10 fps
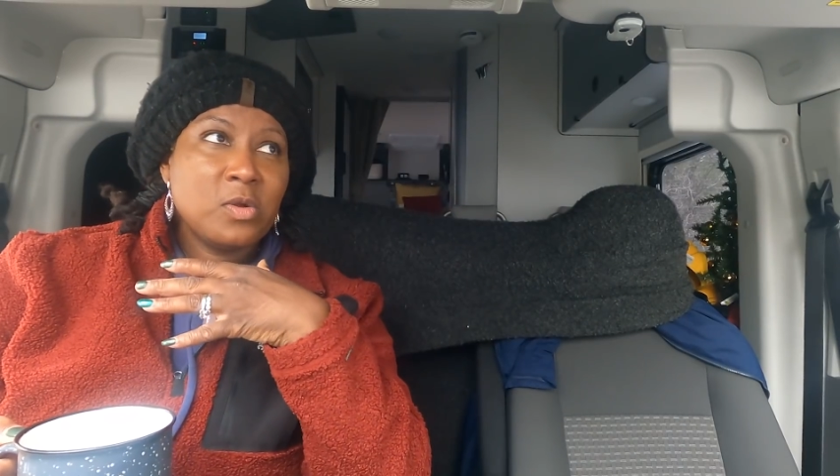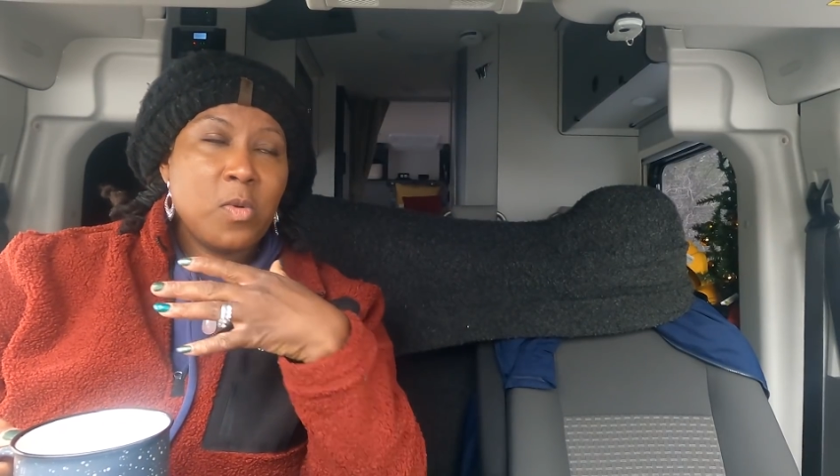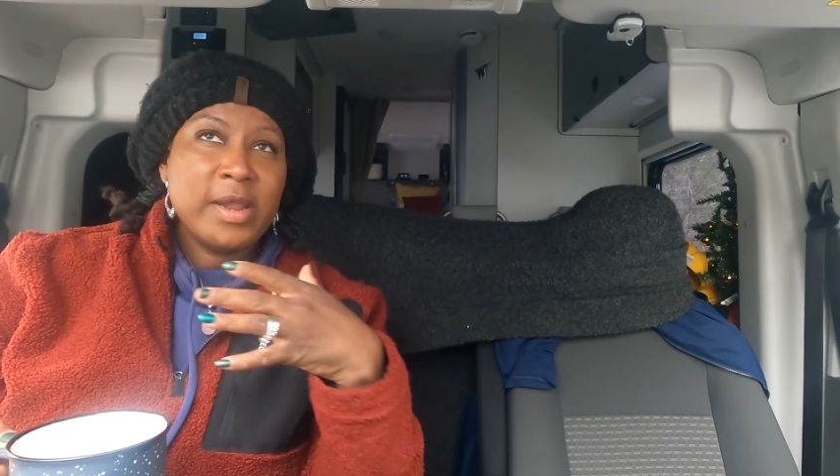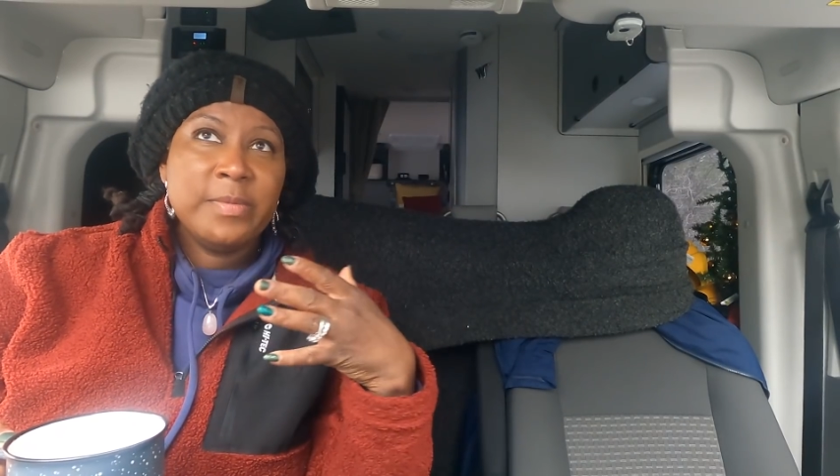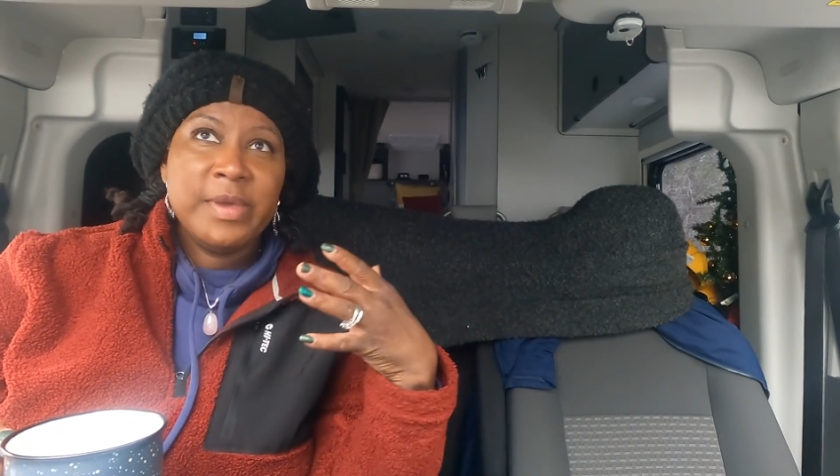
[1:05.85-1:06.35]

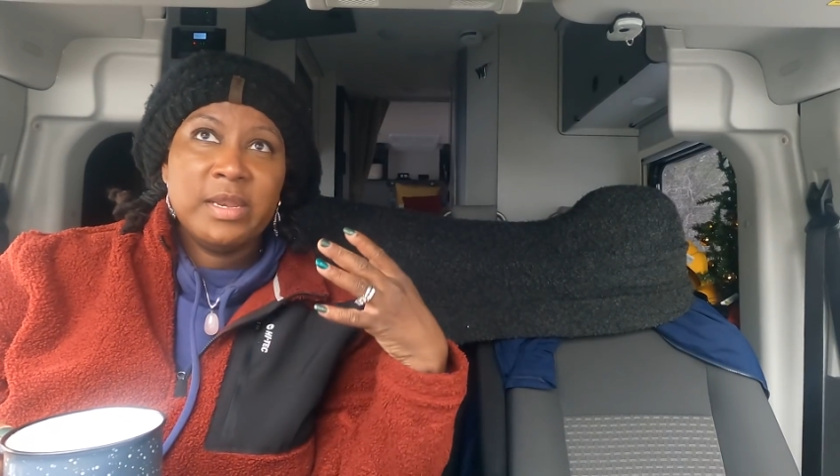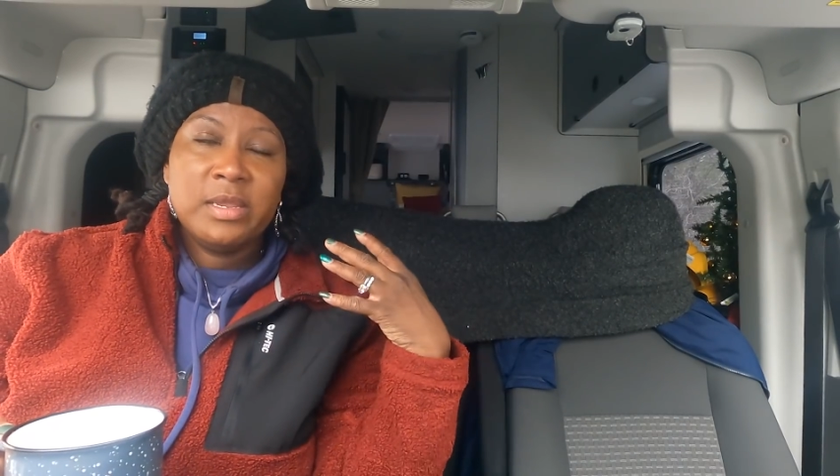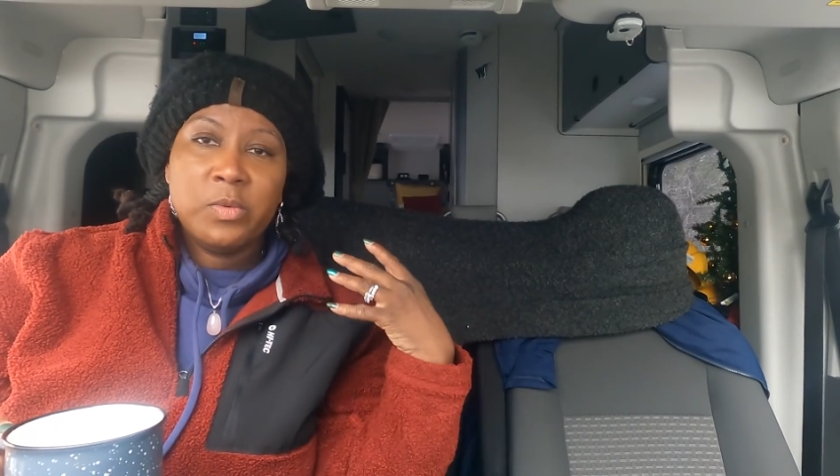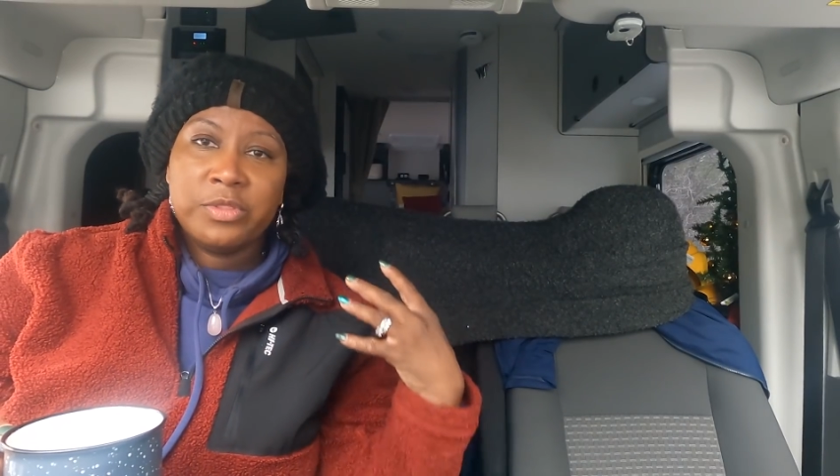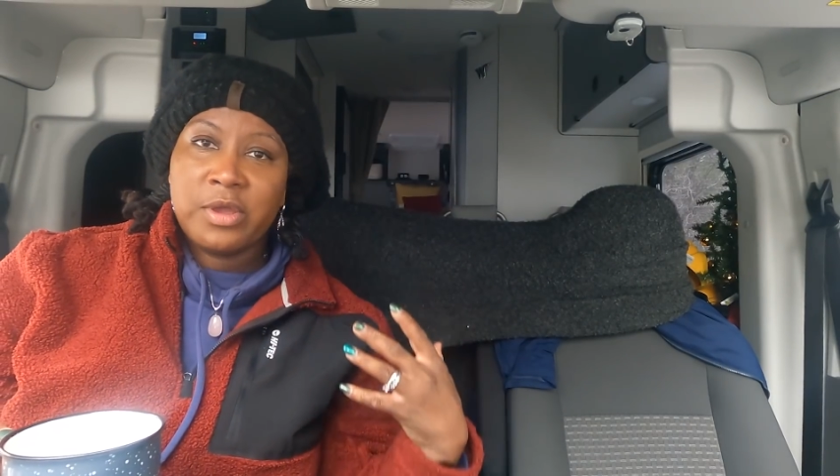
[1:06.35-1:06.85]
quite a bit
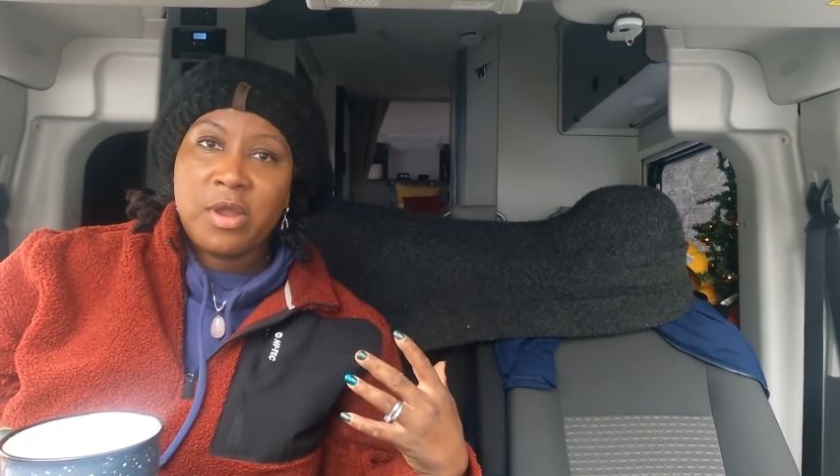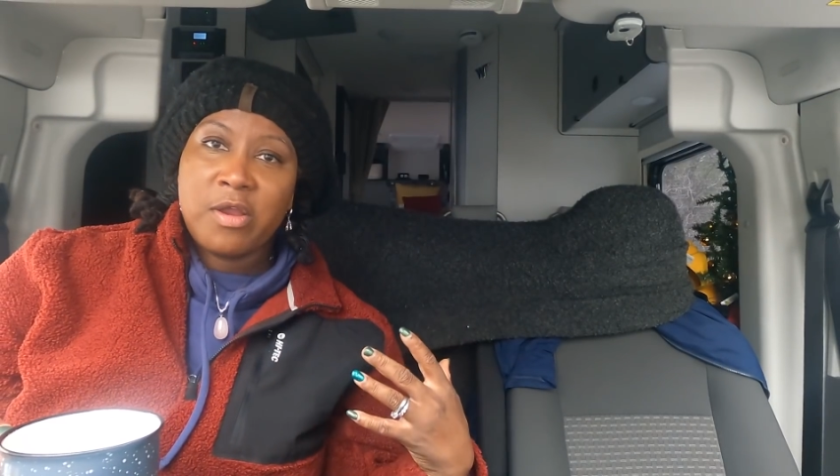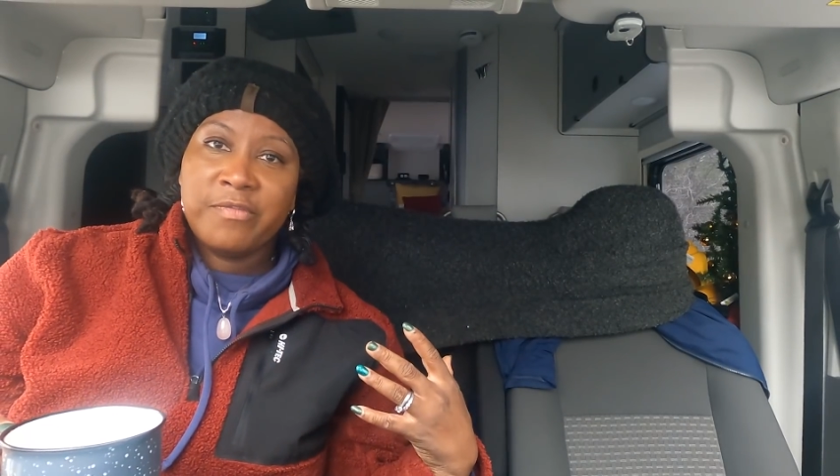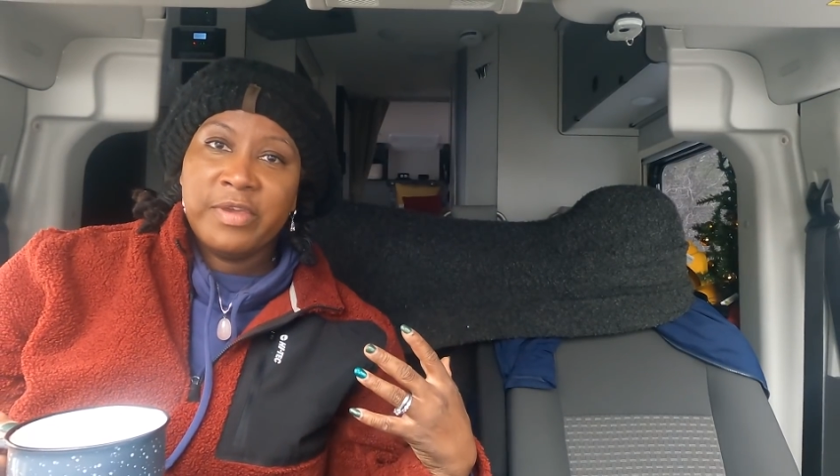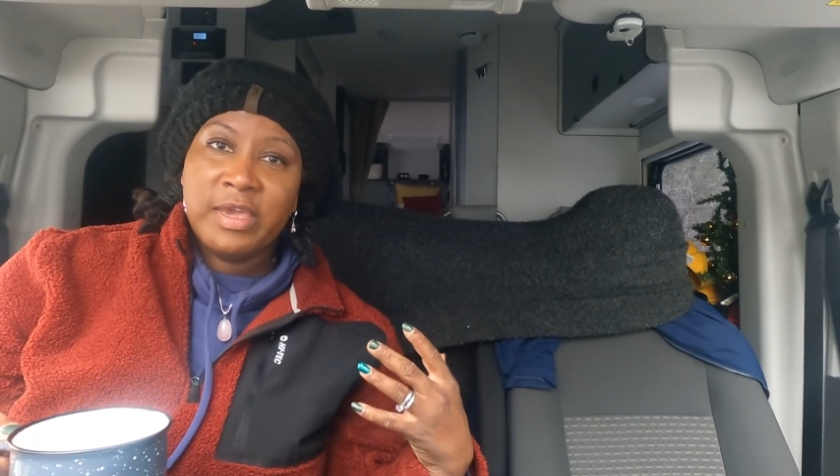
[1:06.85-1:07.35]
with our
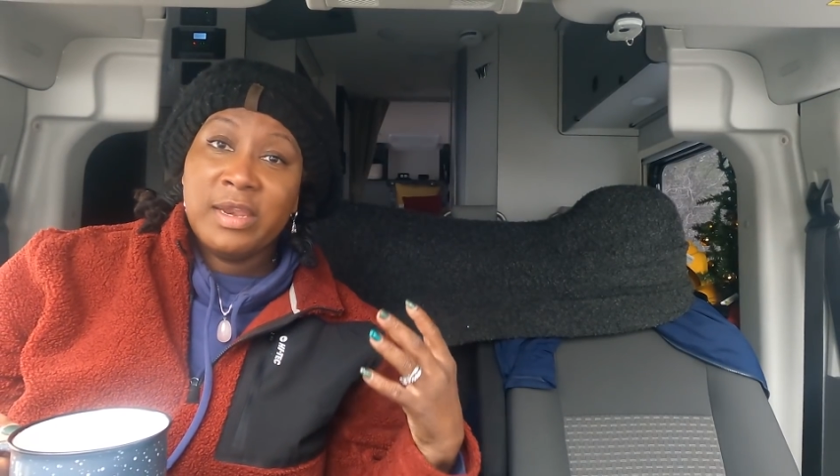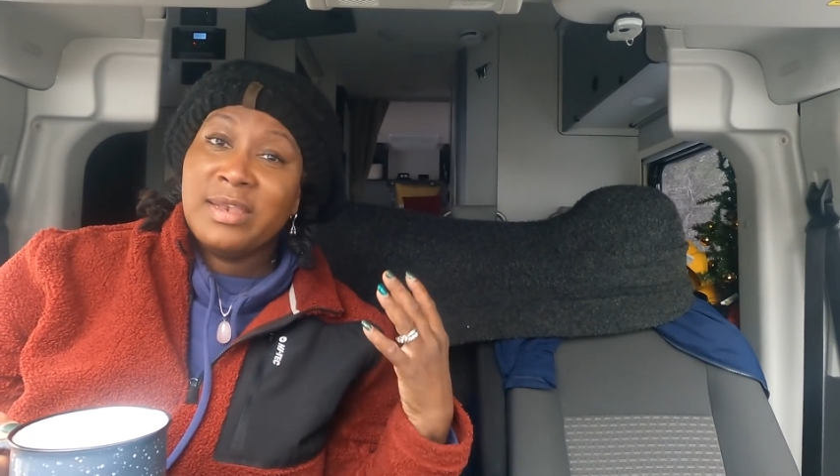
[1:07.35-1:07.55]
RV,